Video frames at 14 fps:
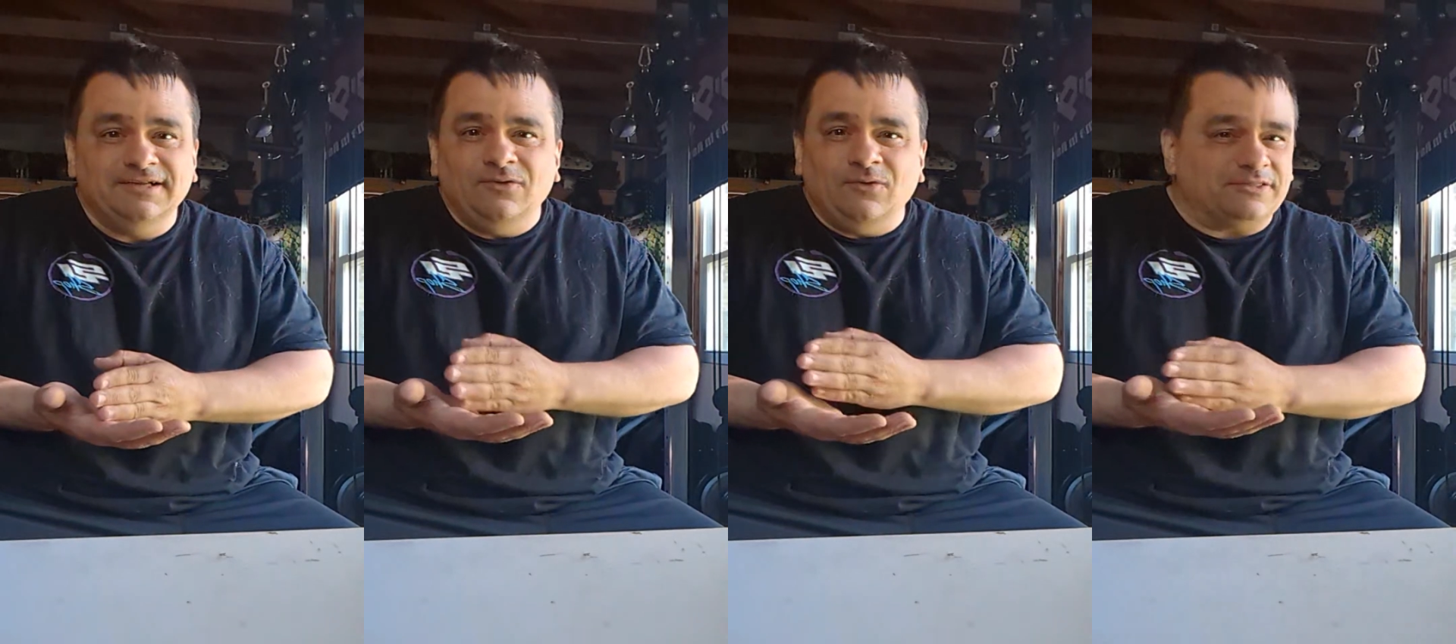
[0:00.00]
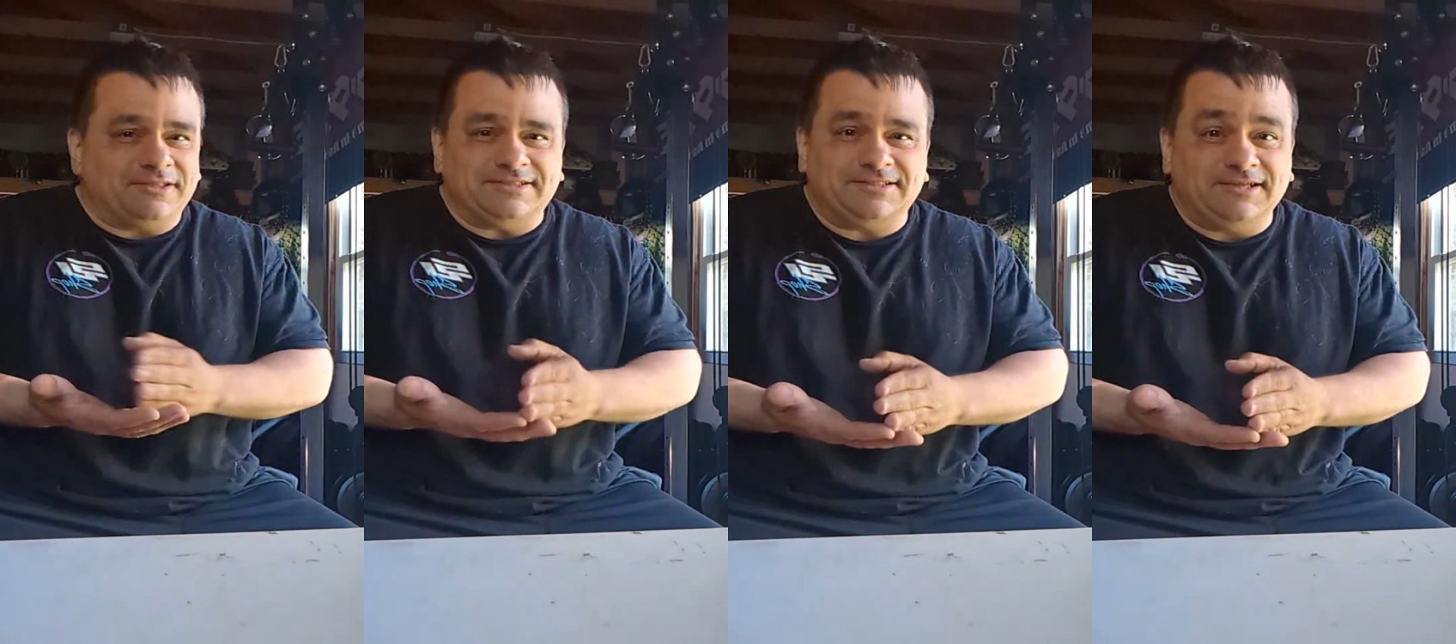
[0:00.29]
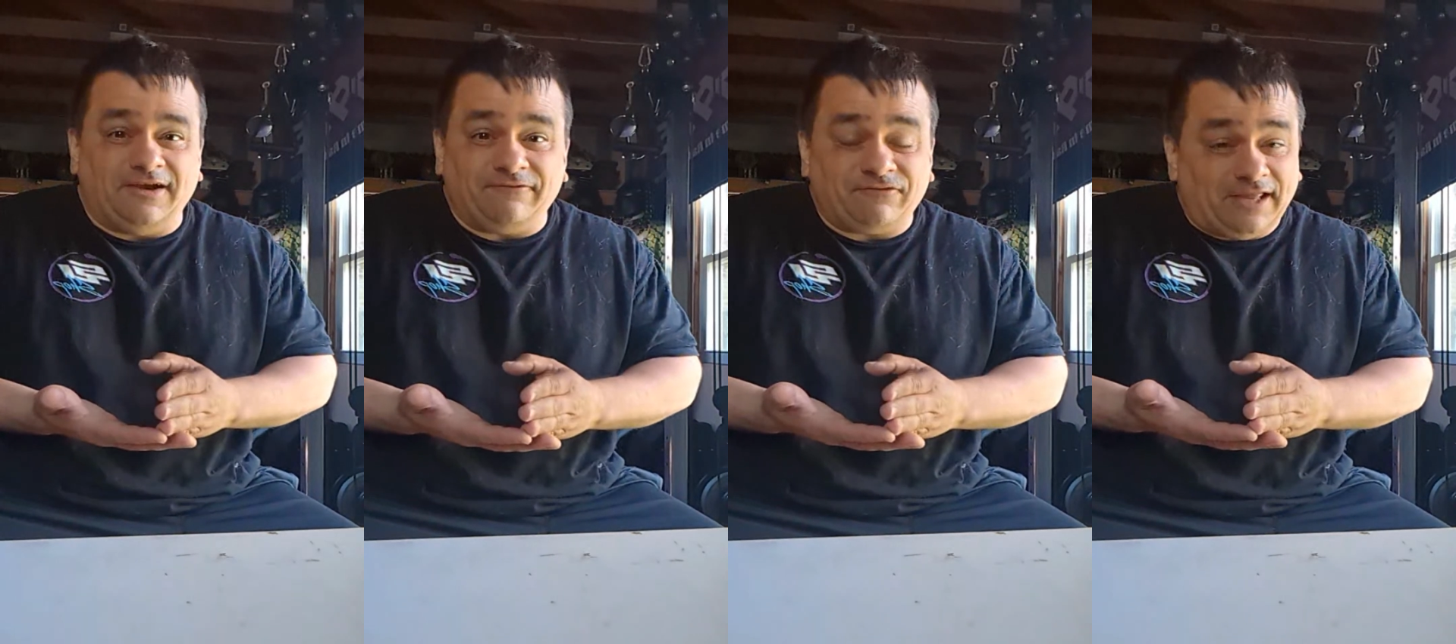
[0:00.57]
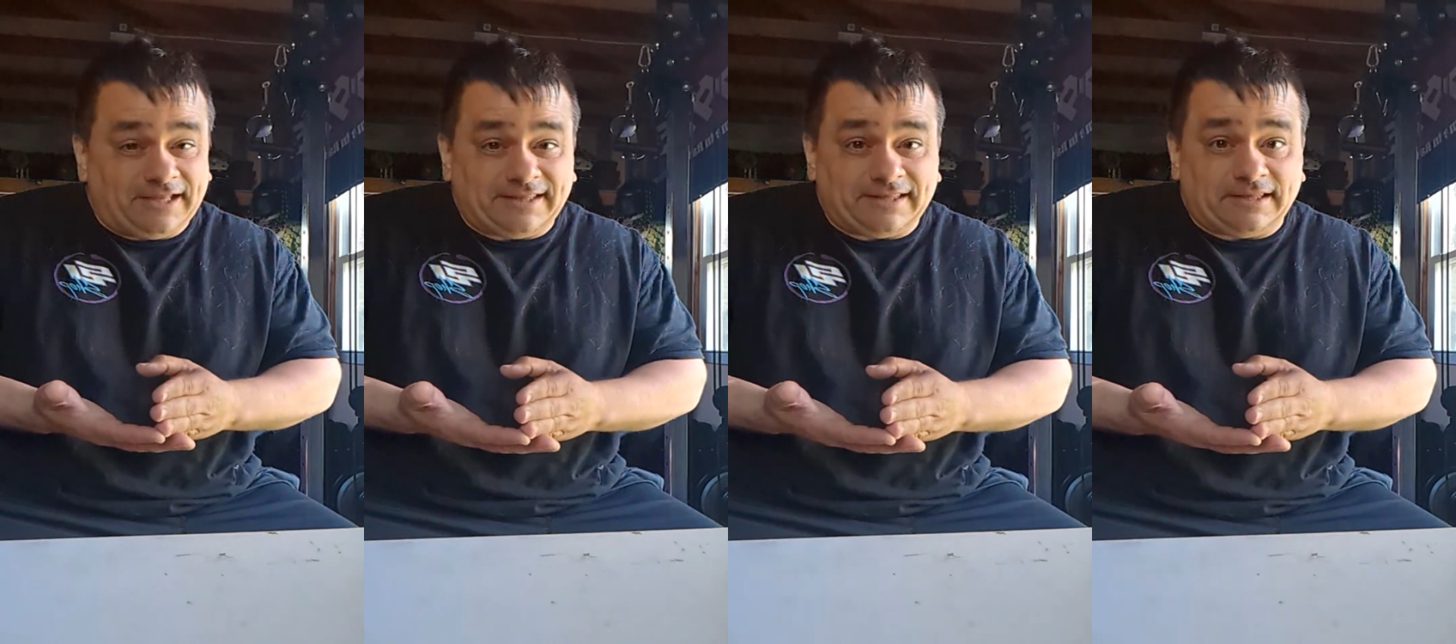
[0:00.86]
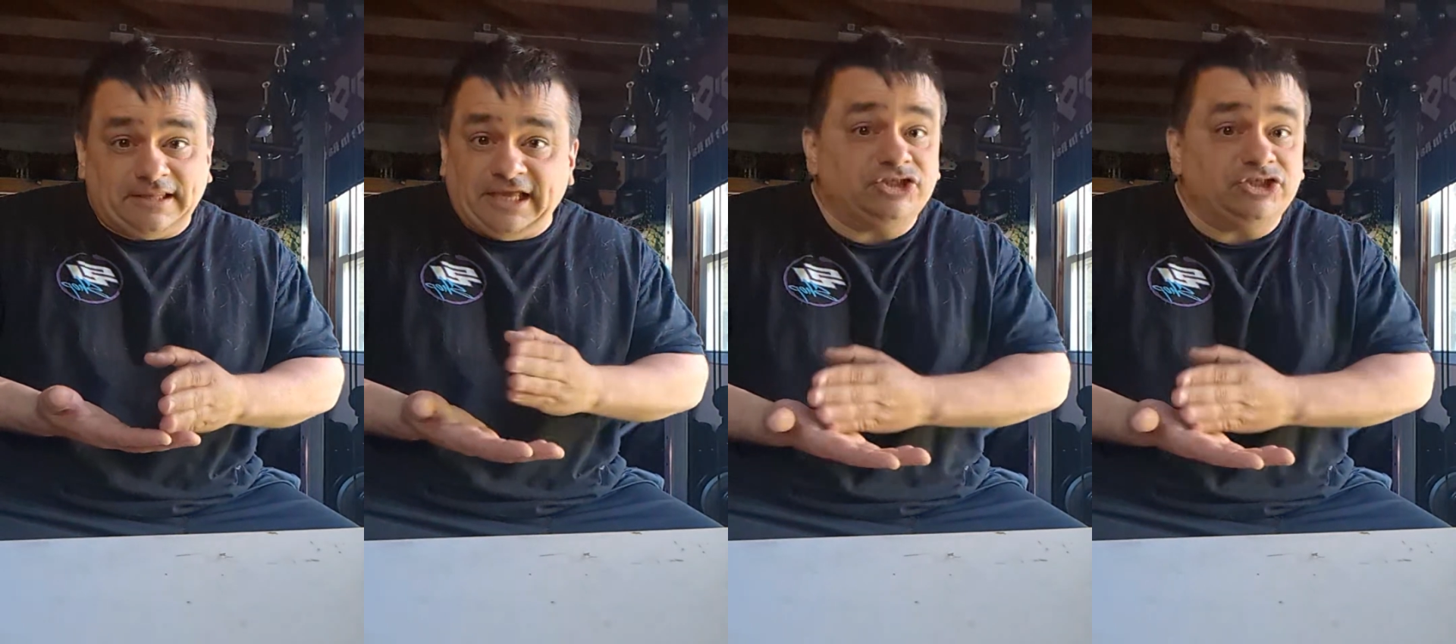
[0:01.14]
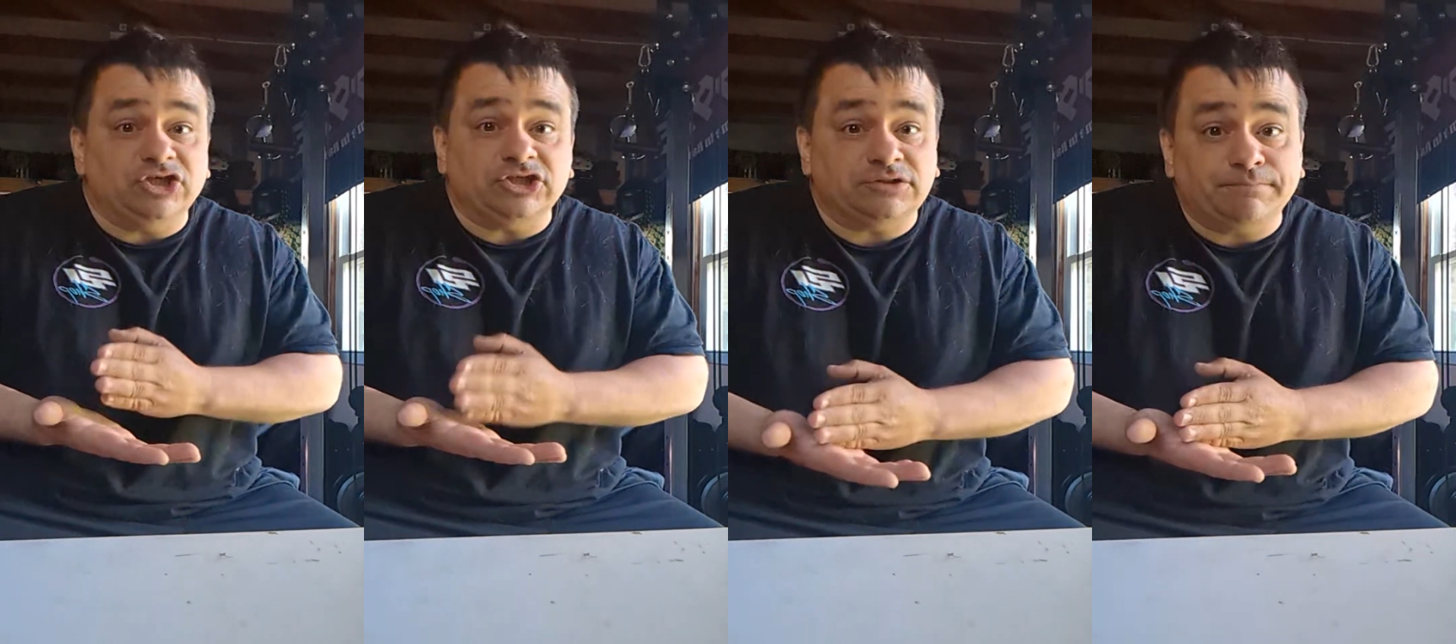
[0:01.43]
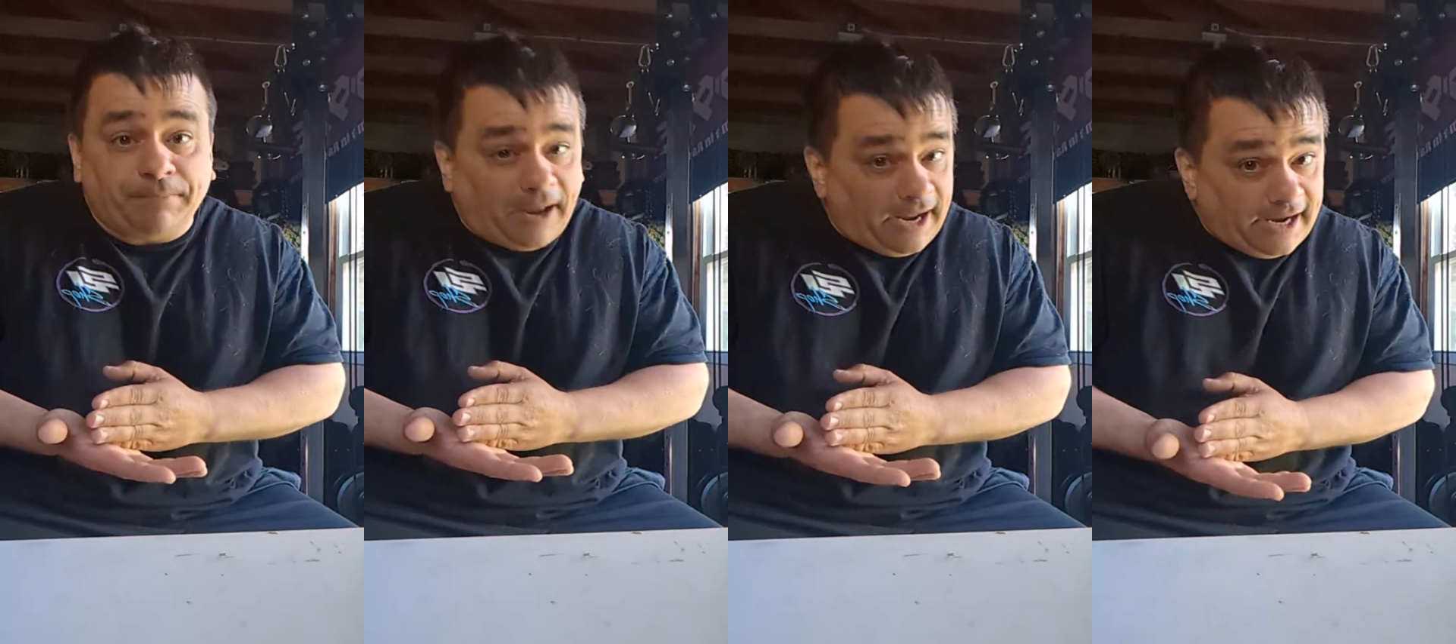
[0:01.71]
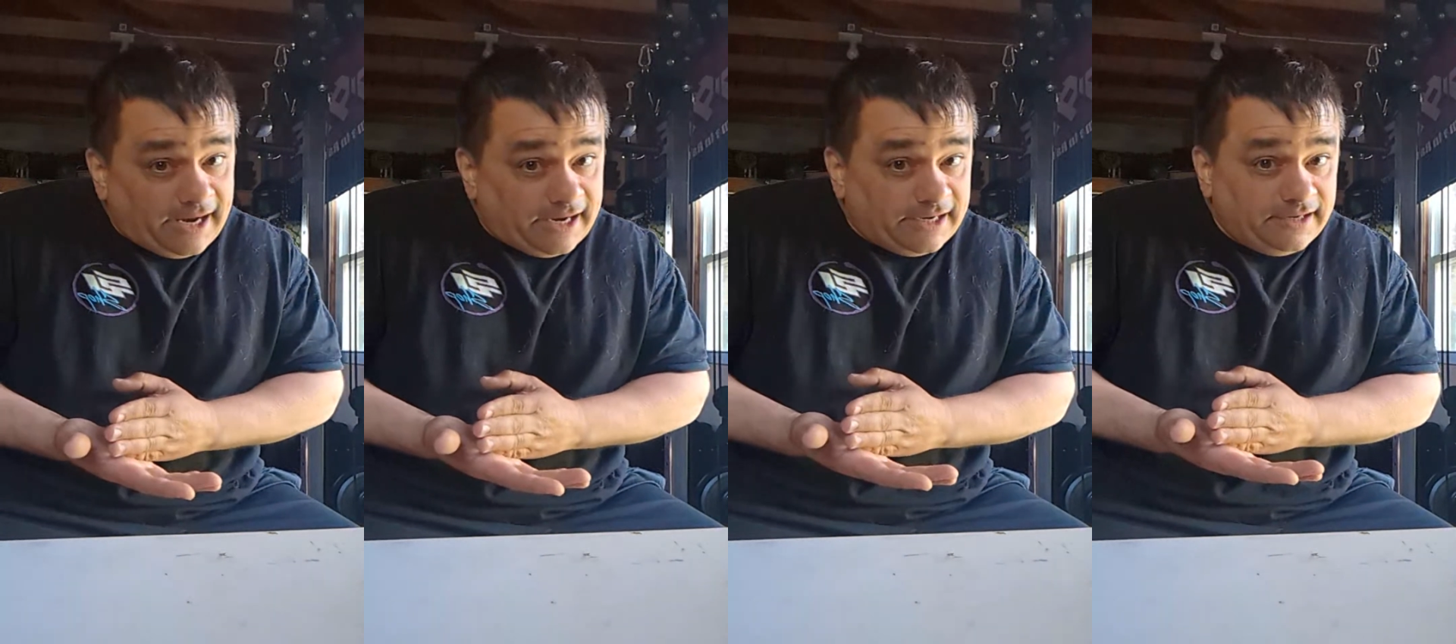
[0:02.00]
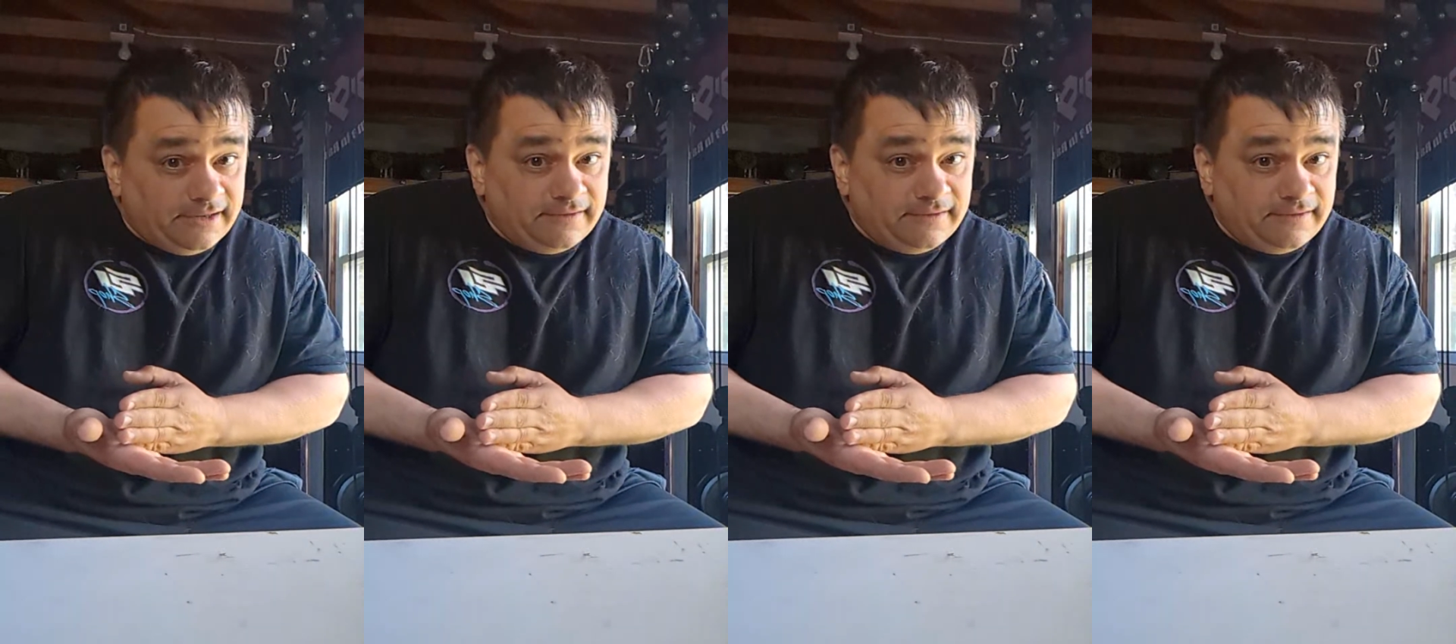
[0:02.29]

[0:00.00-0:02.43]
worth of stuff that they just paid